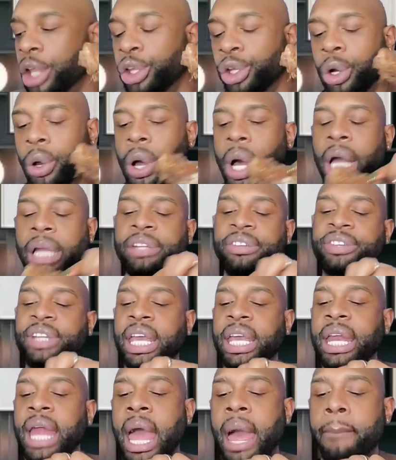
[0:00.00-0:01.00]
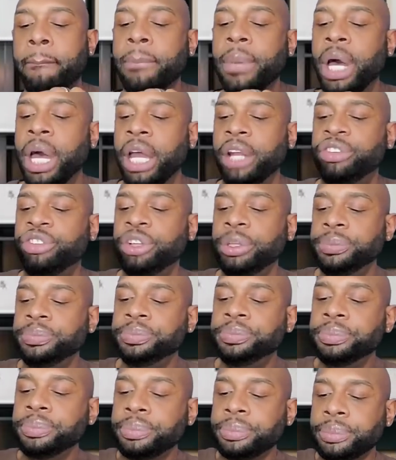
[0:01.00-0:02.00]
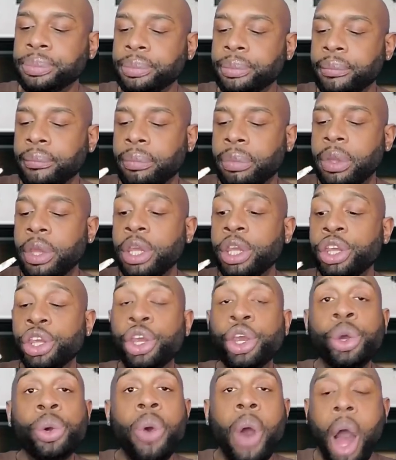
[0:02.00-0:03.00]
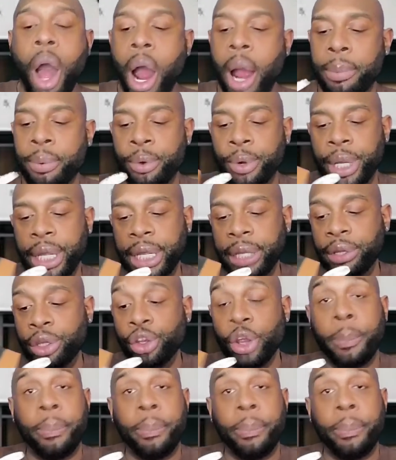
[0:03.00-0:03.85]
You don't understand how much you harboring